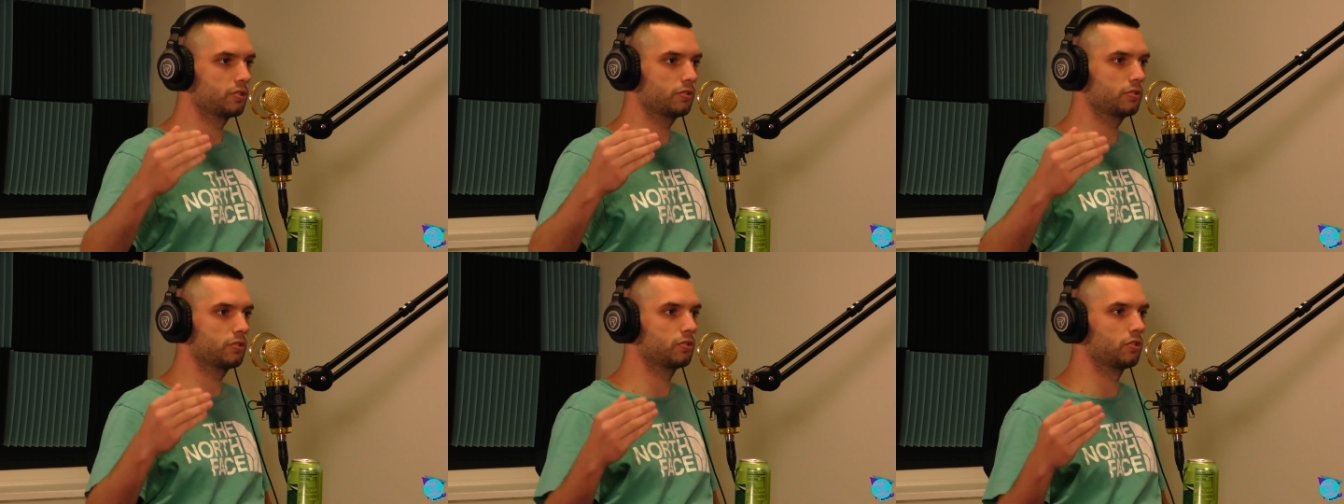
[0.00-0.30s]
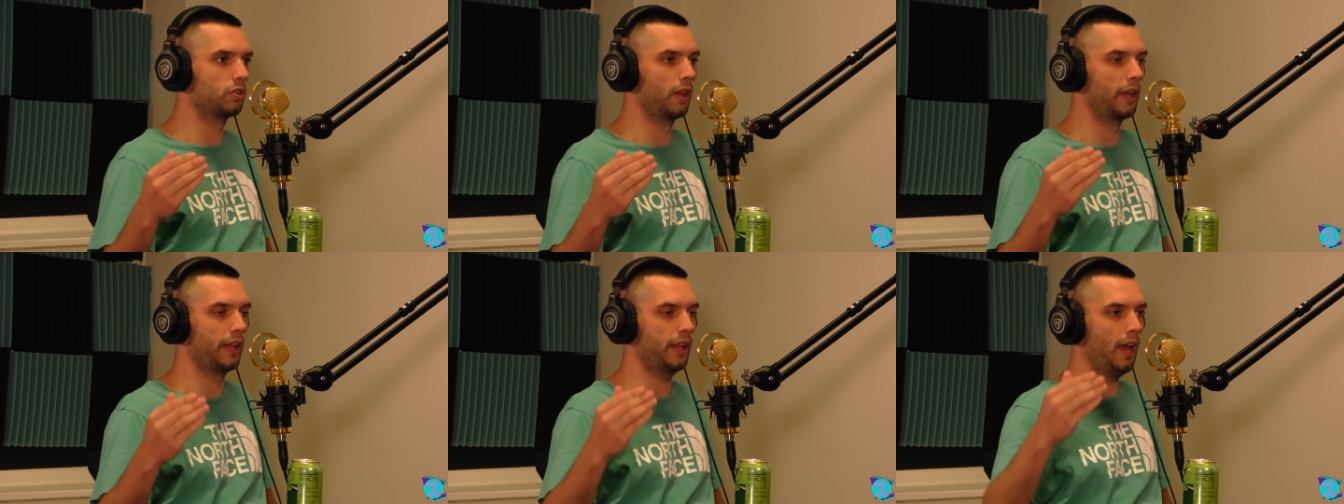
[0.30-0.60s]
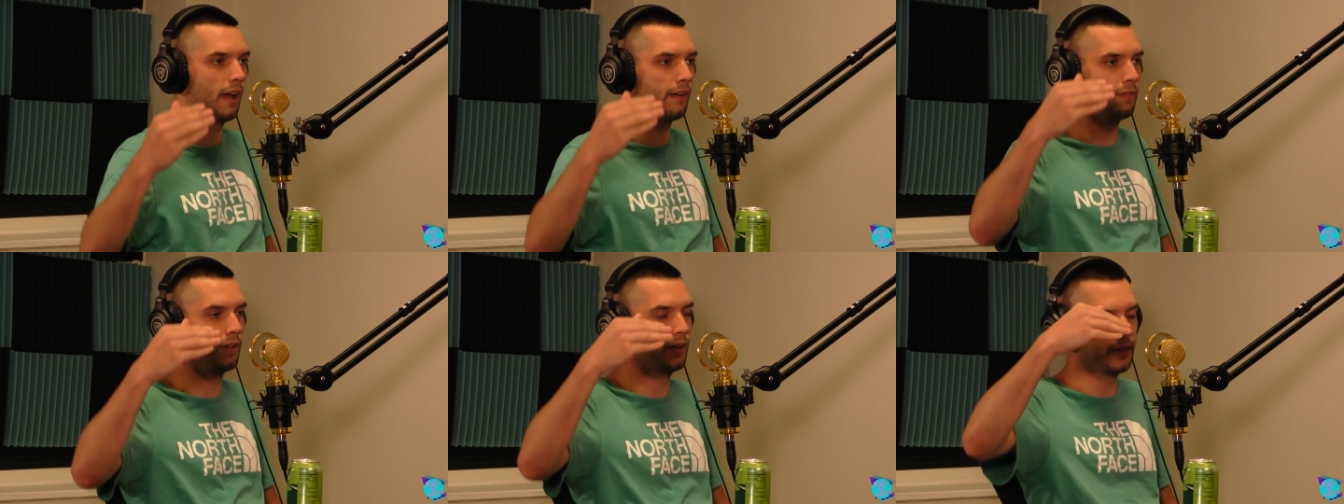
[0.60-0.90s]
so like
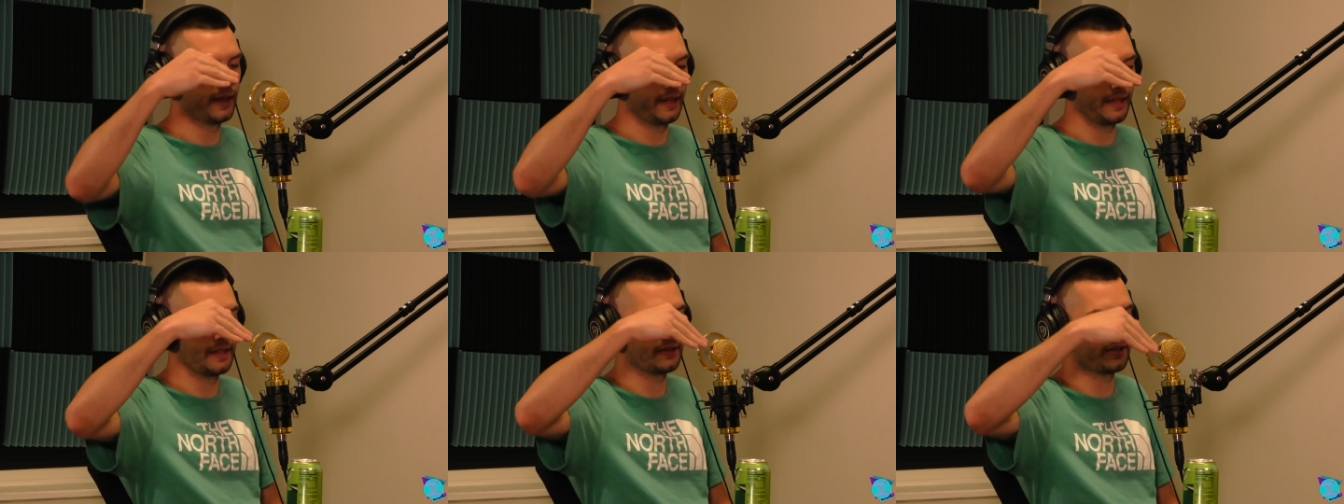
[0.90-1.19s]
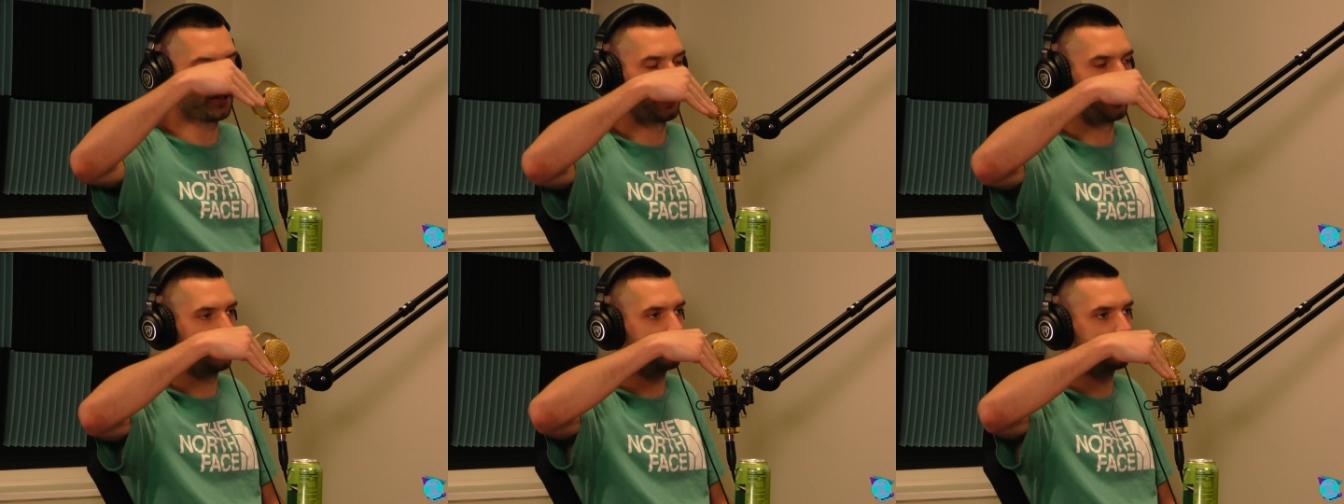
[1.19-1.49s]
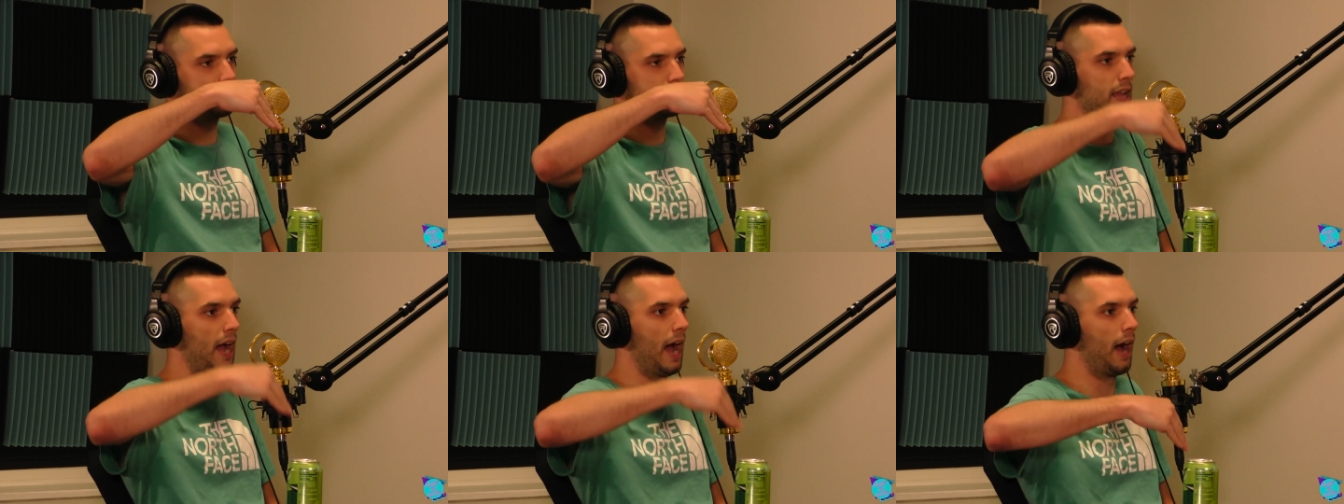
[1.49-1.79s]
everything That's is like
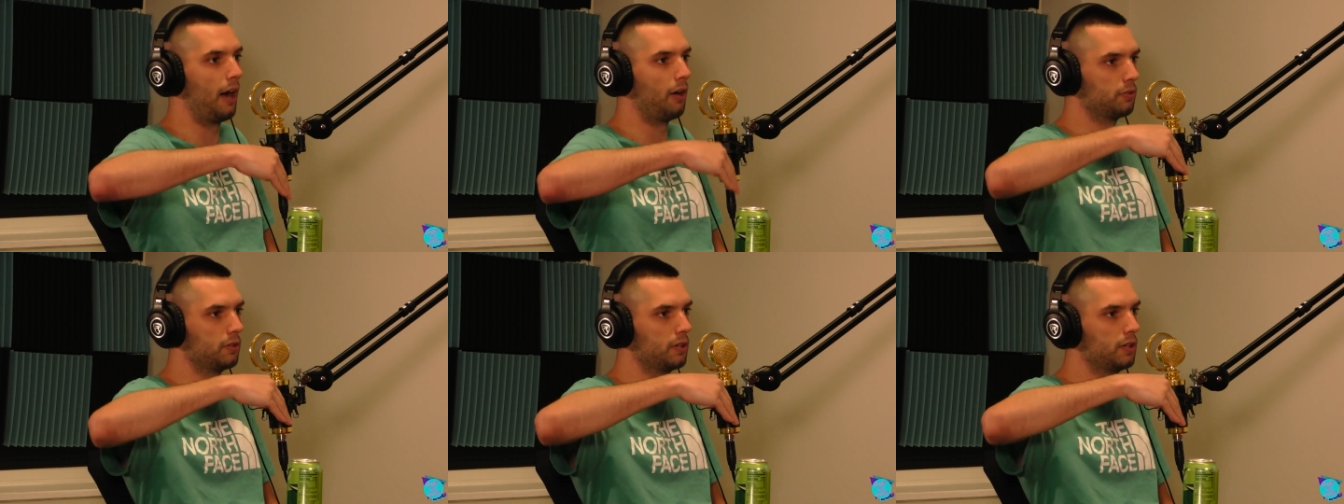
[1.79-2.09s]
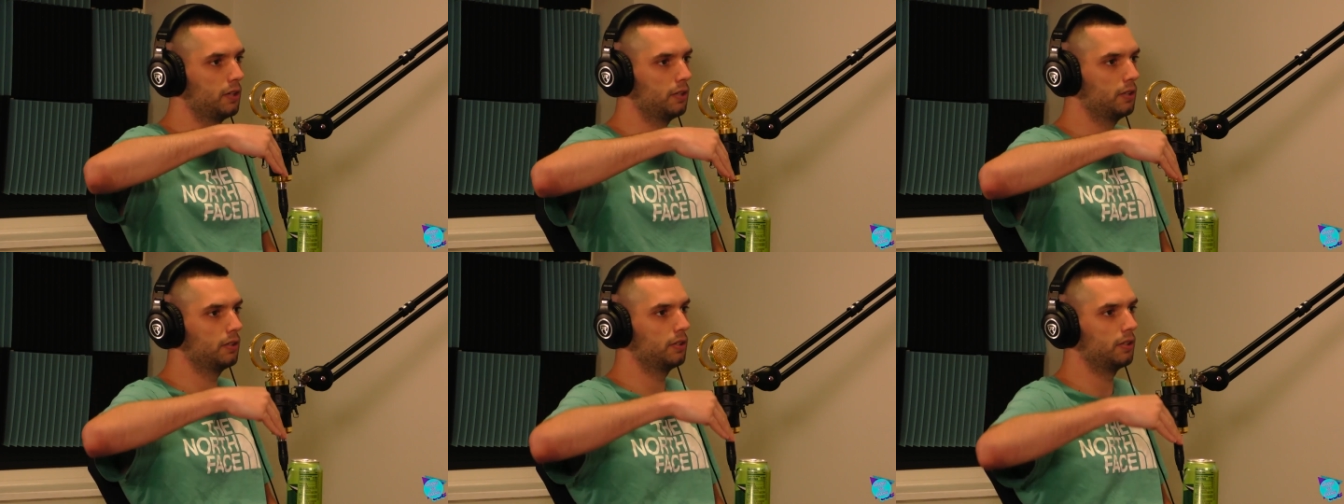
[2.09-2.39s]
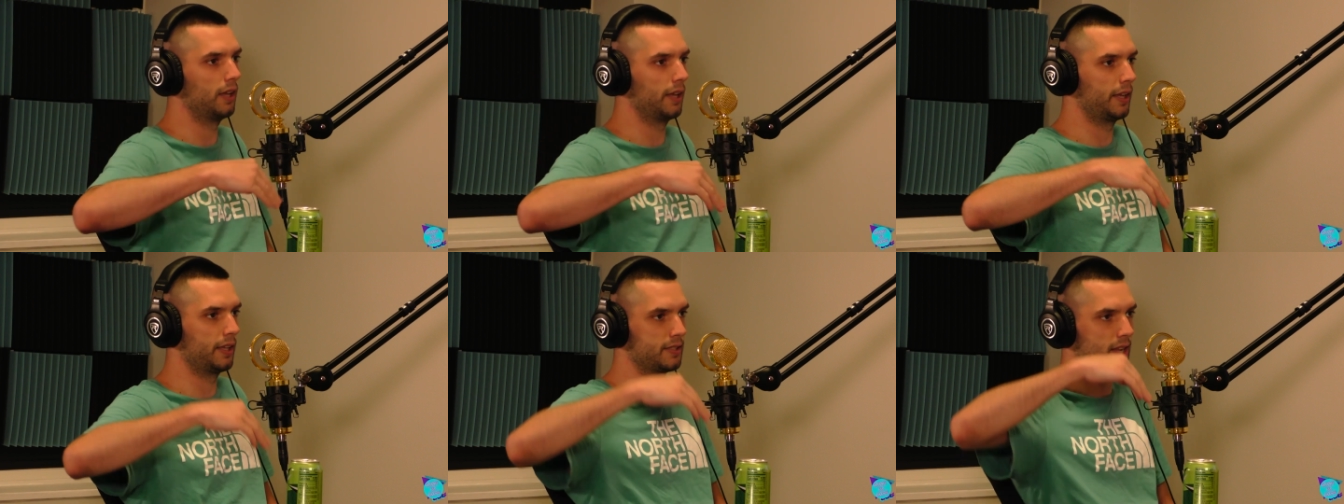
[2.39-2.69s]
down
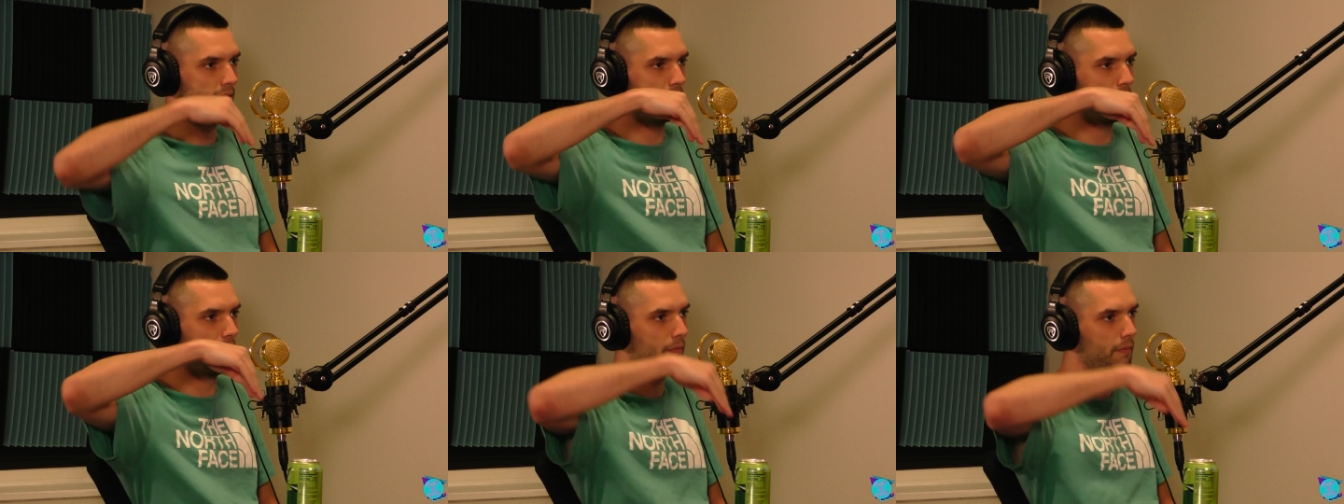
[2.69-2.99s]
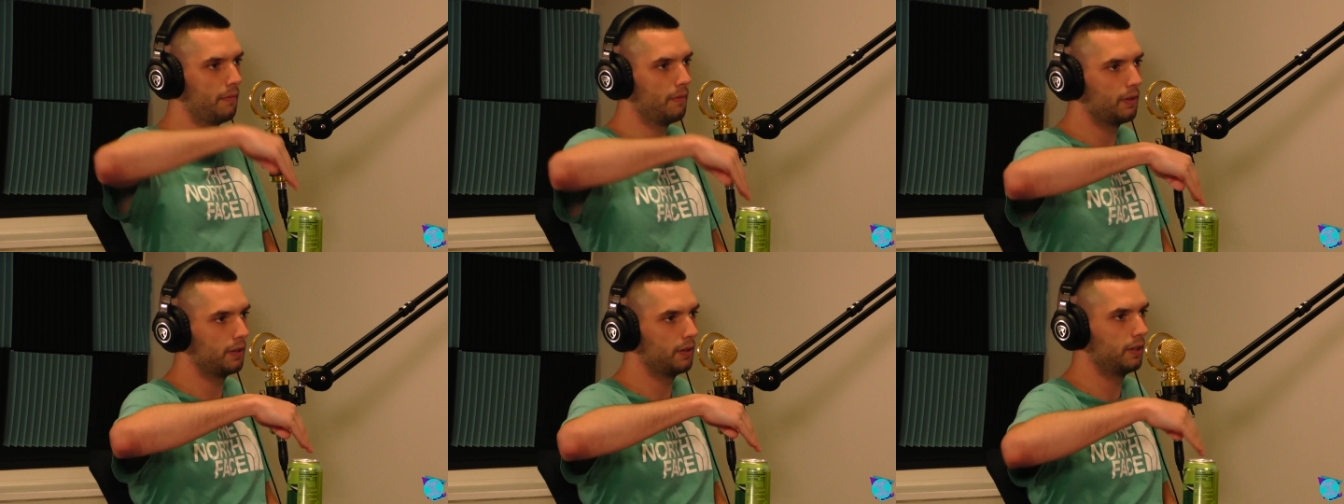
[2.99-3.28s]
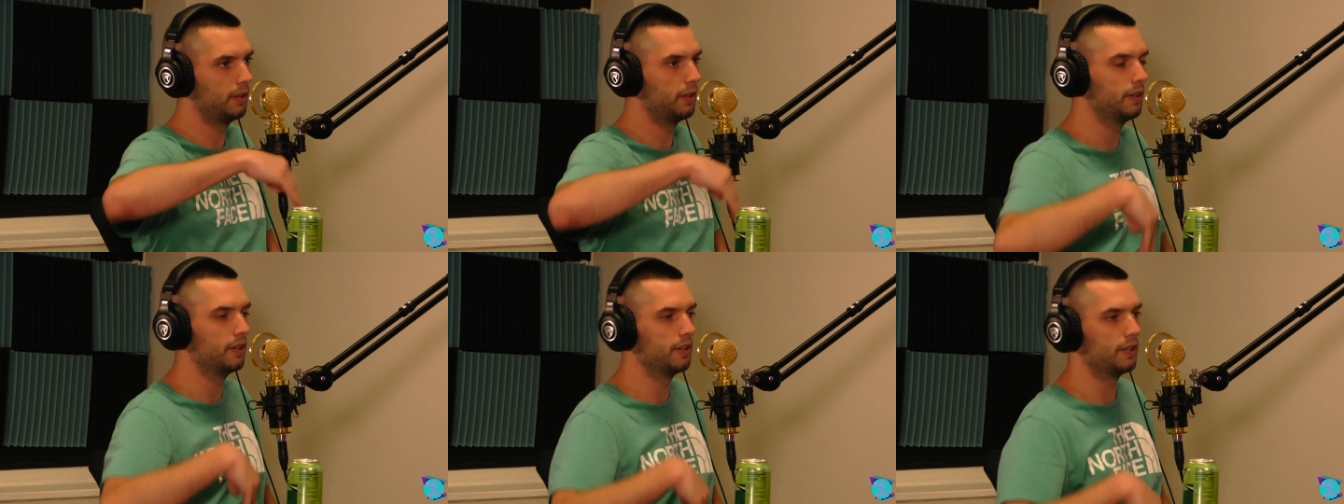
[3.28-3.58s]
yeah like it's on the
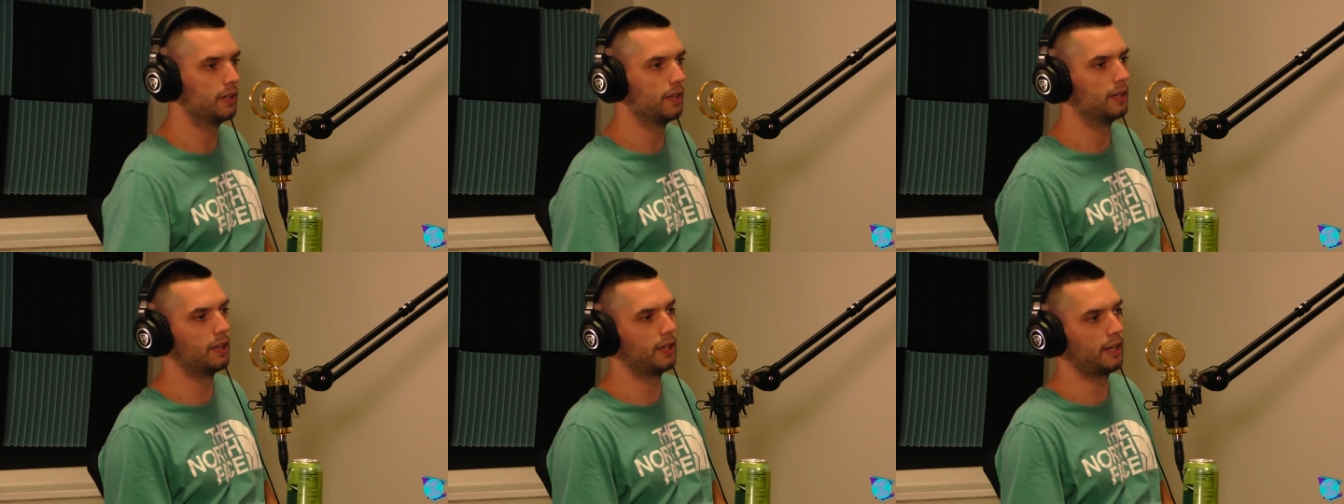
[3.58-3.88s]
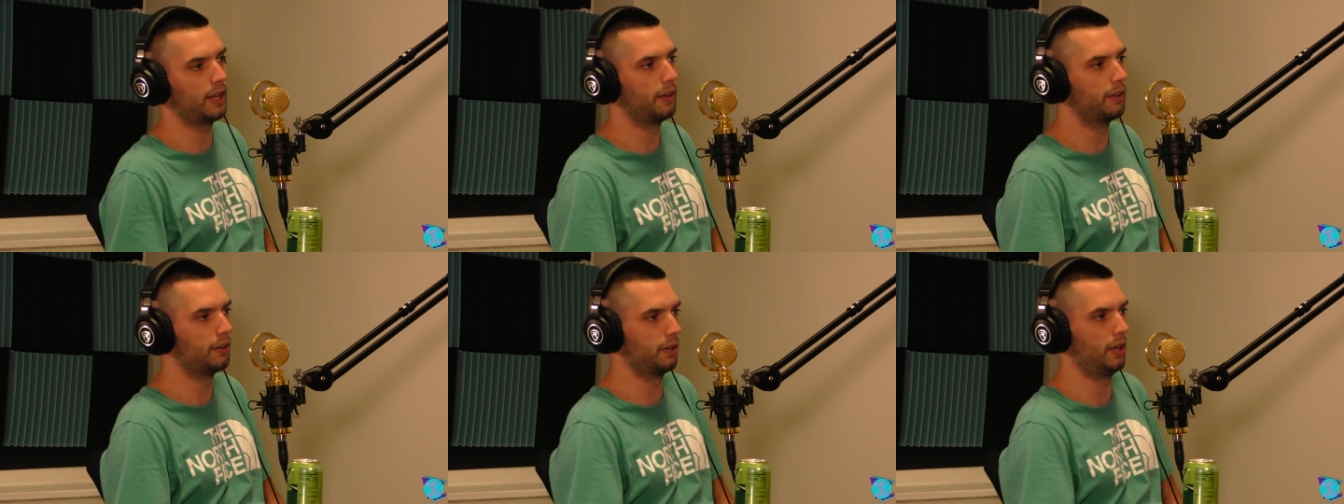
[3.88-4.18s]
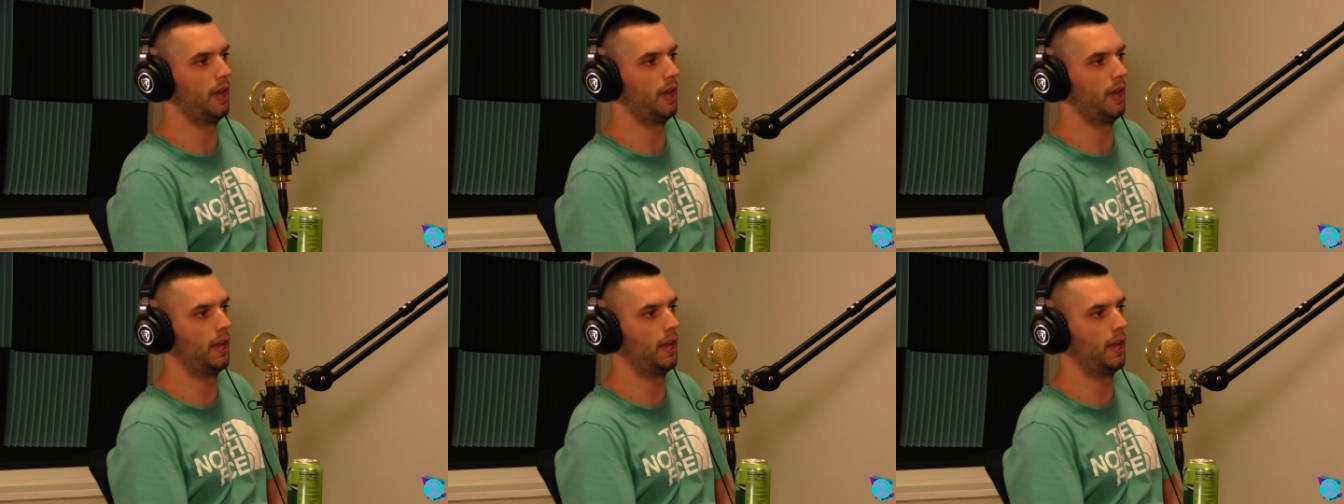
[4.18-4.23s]
I like, see what you're yeah.